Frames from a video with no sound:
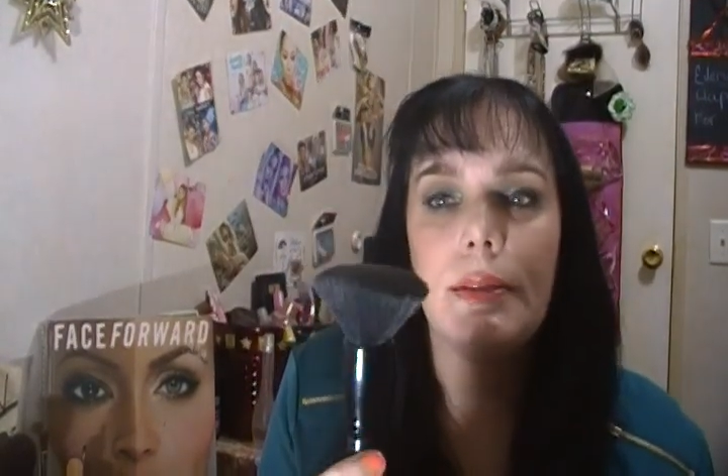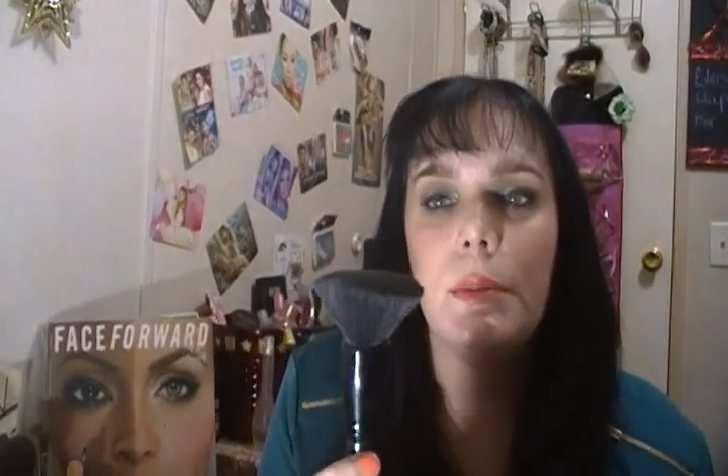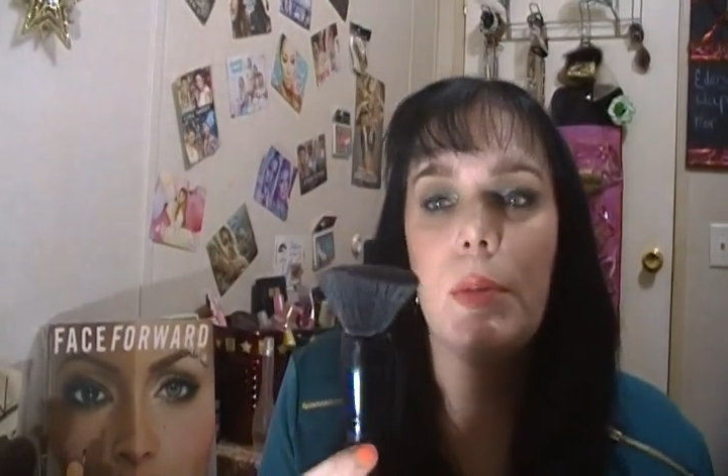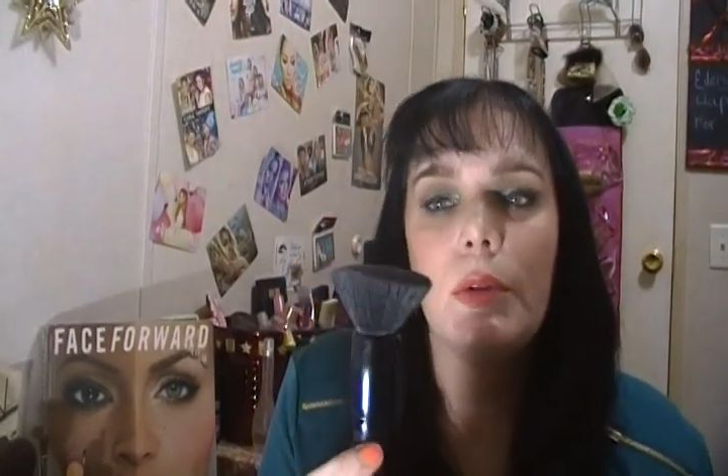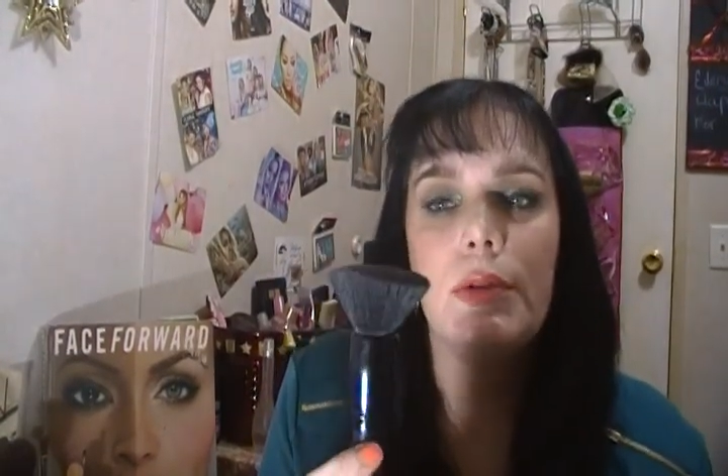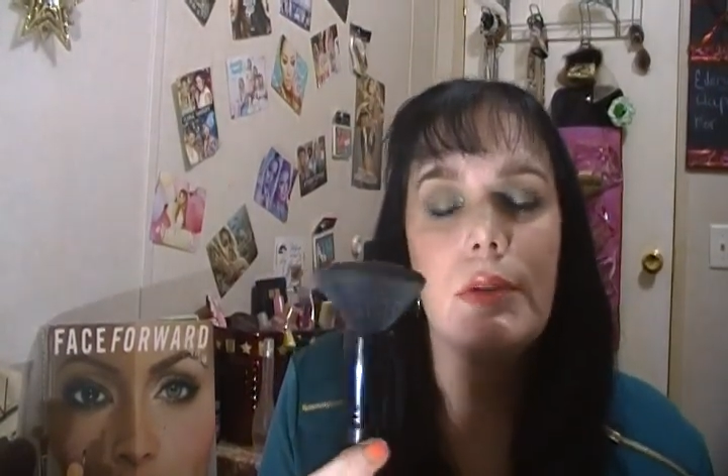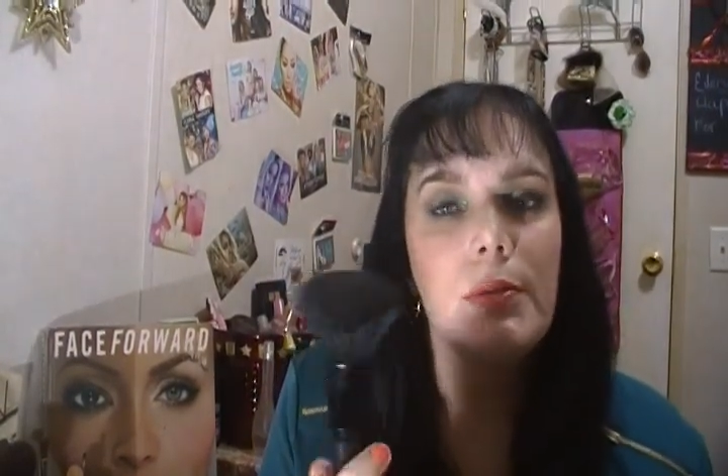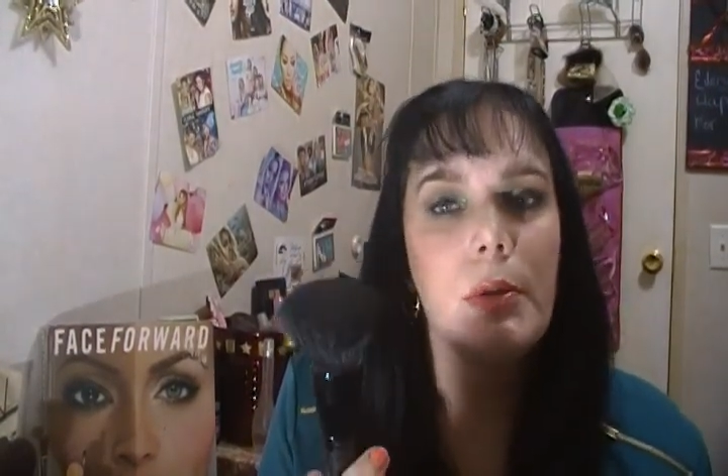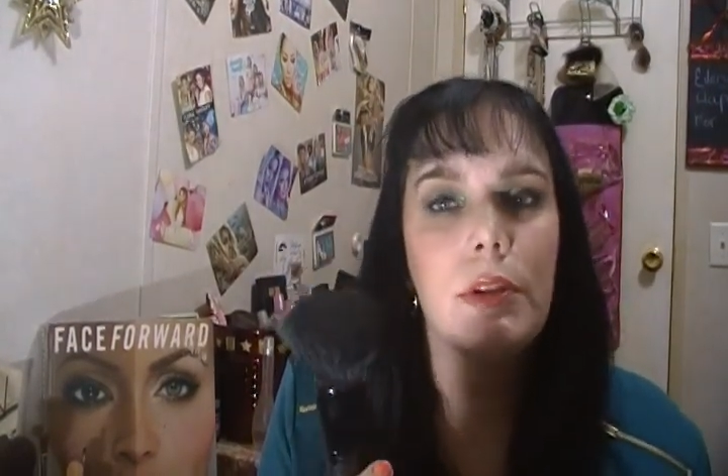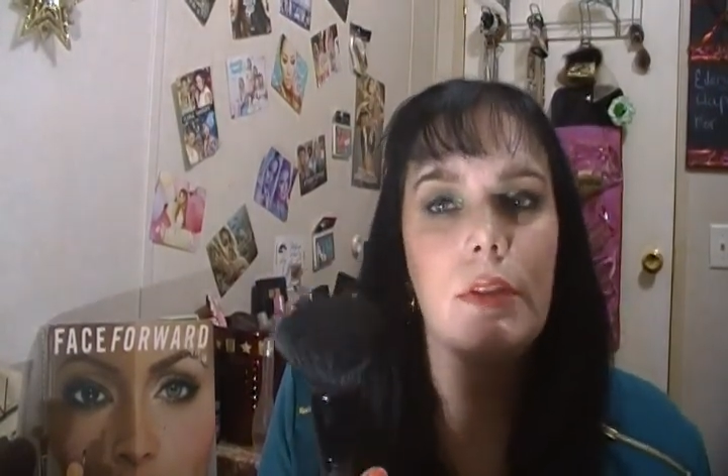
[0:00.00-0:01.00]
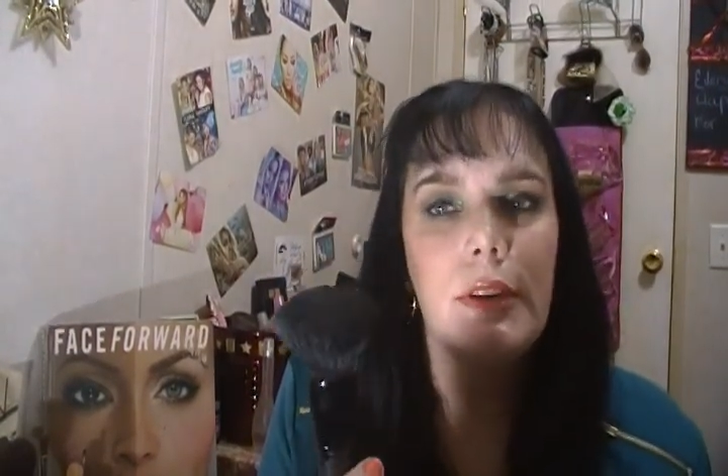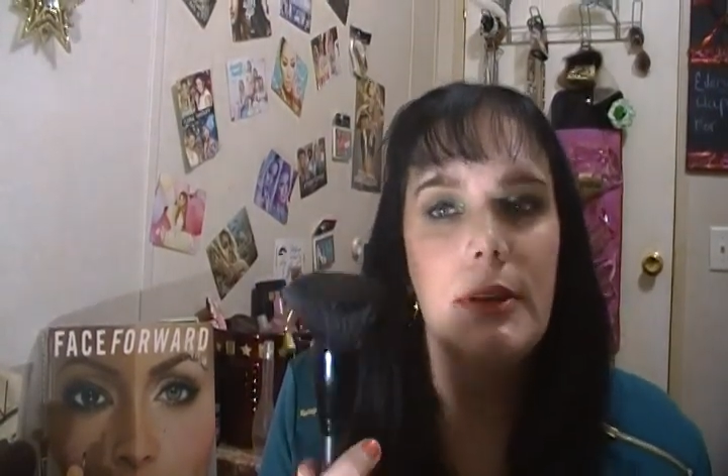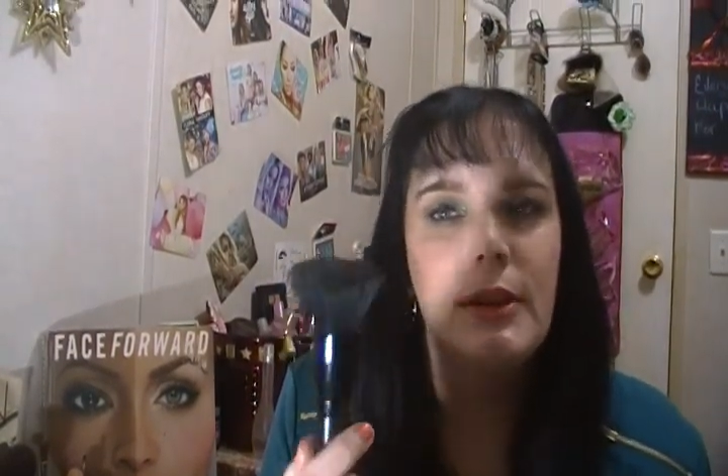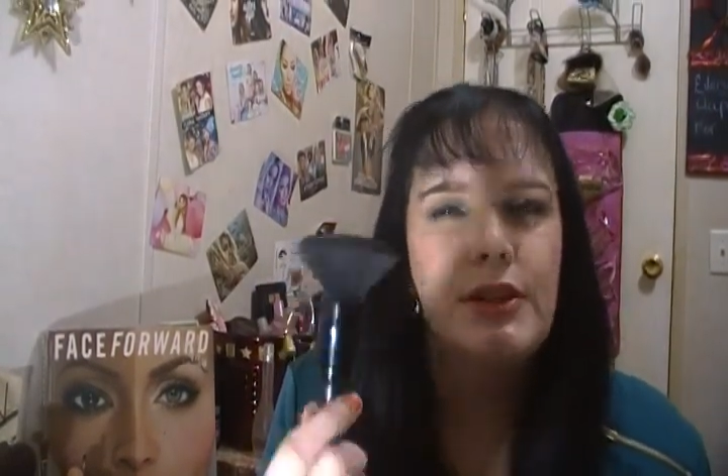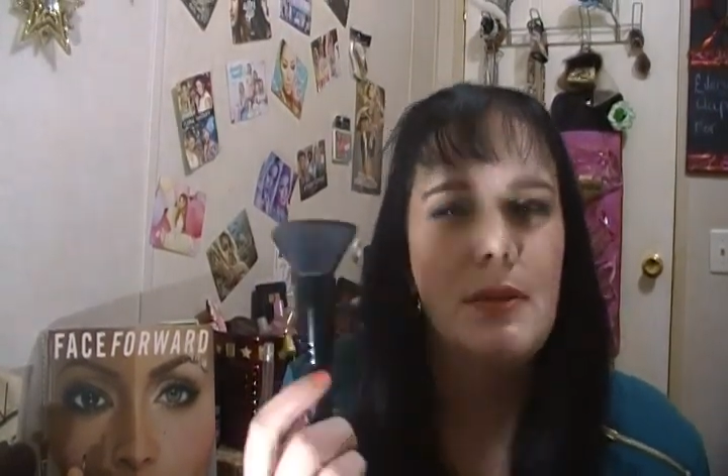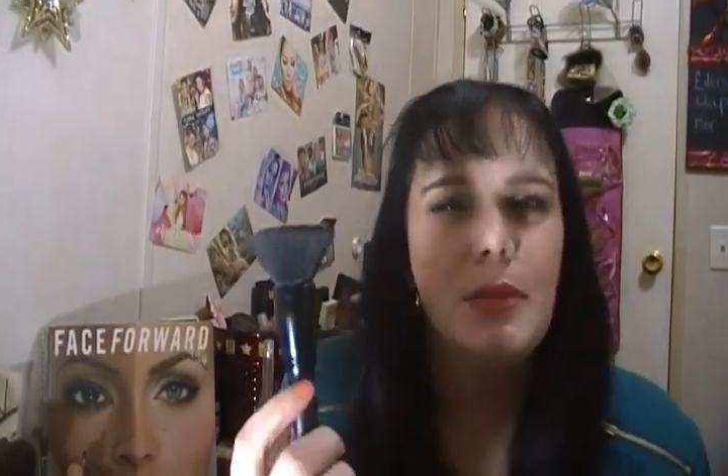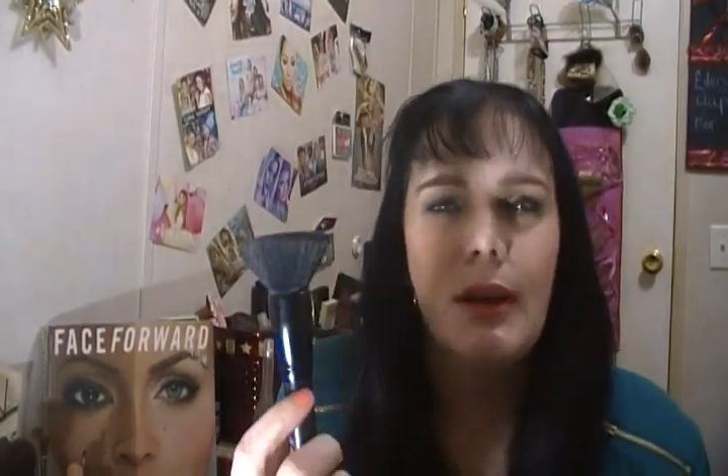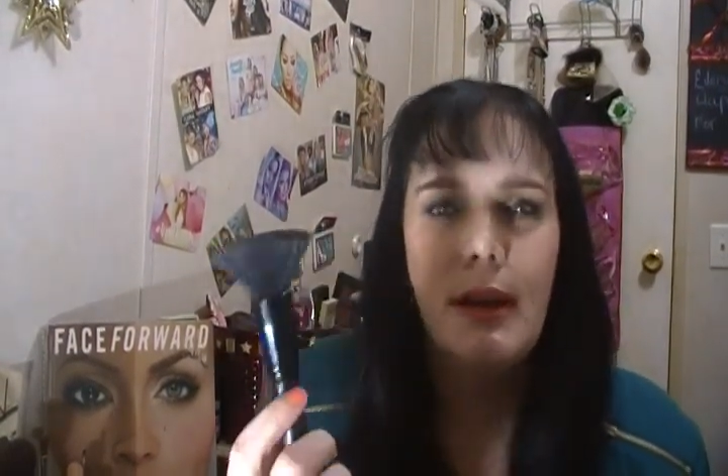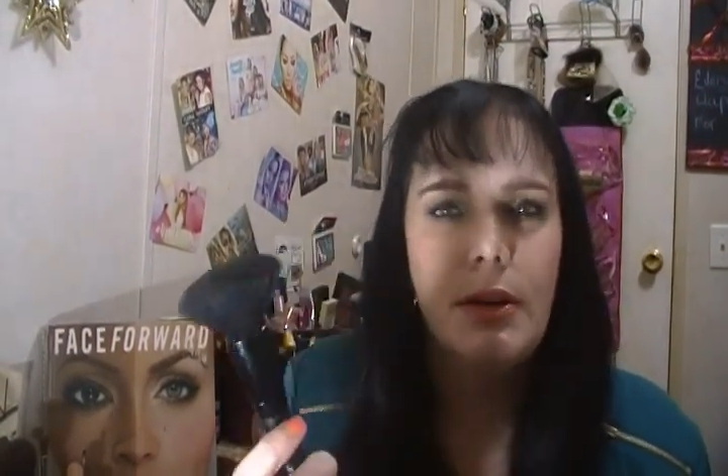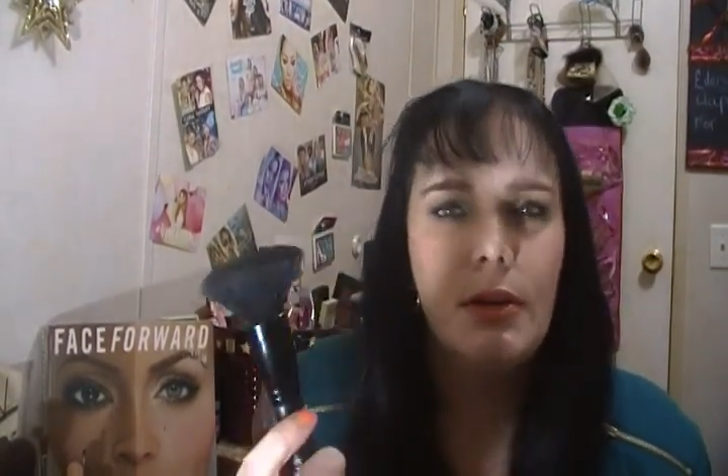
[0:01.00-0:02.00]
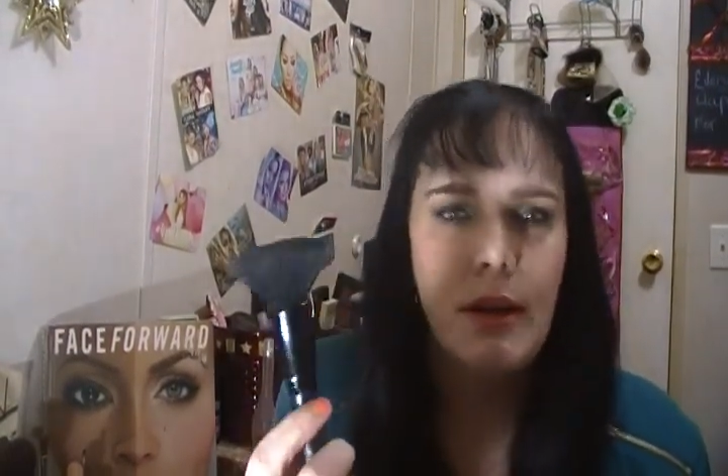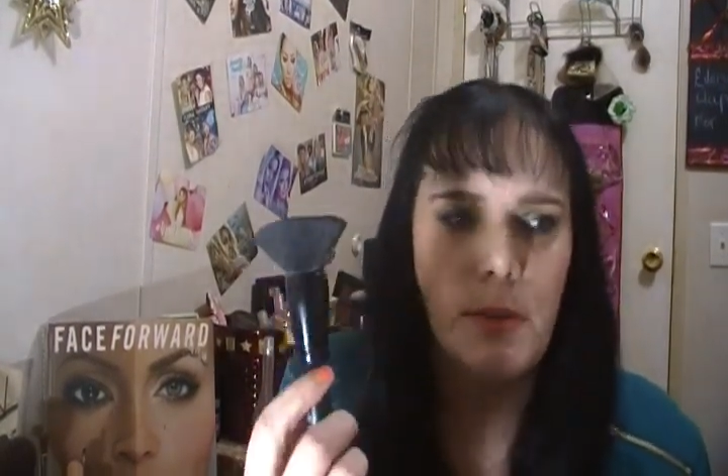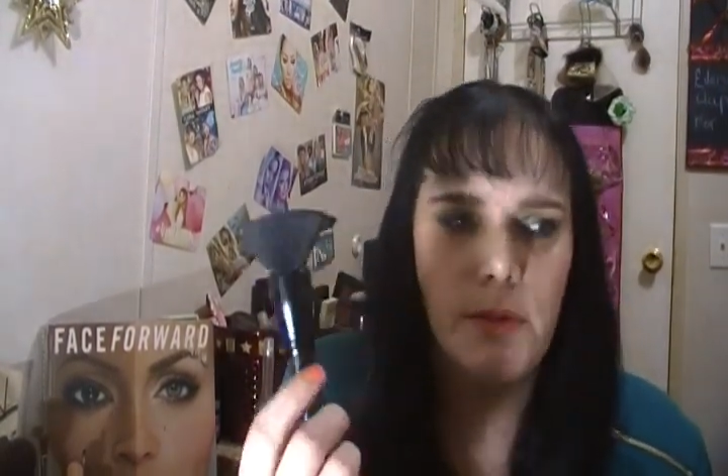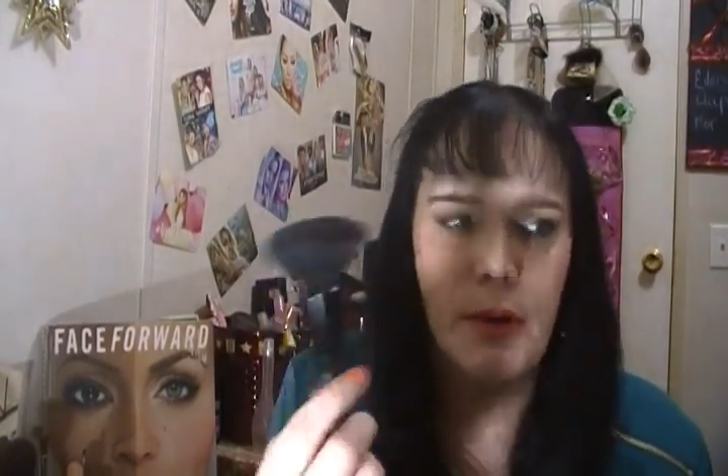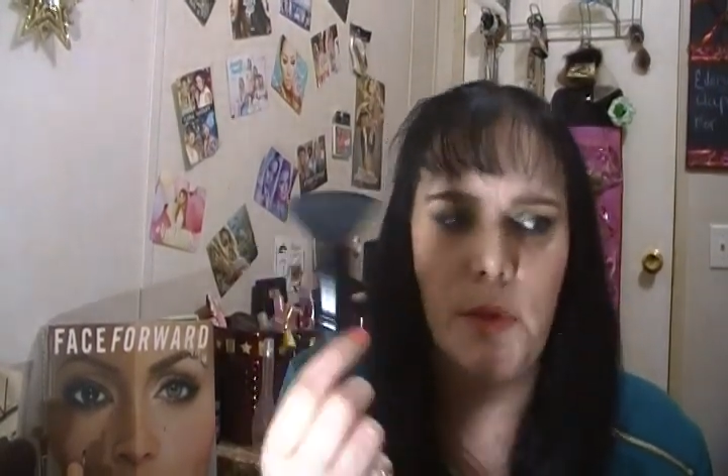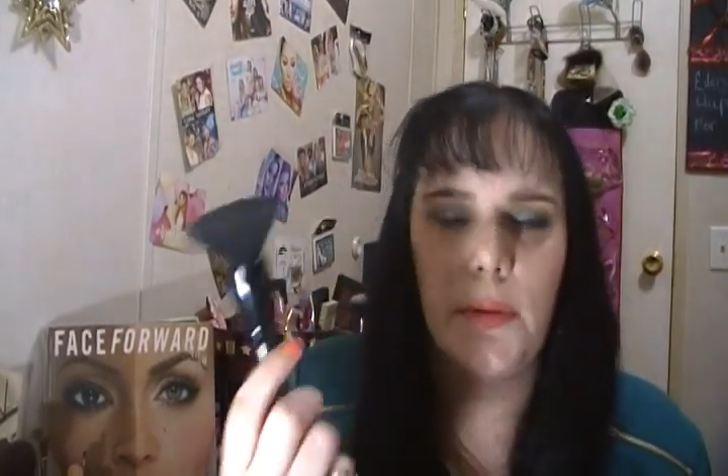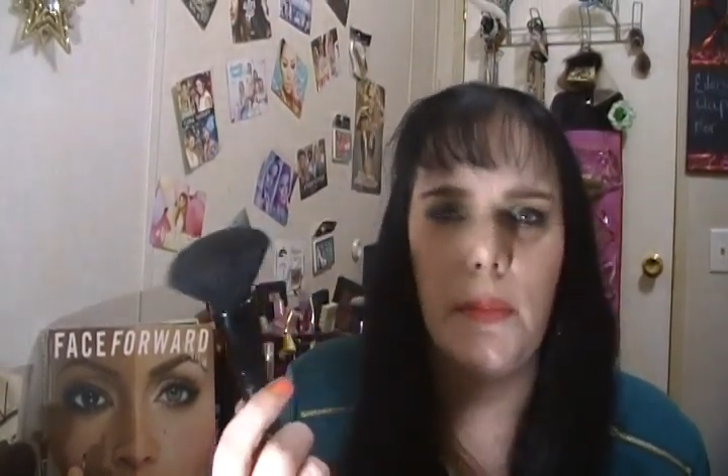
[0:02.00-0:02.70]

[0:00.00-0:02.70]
Some people use it for putting on foundation, but I don't. I prefer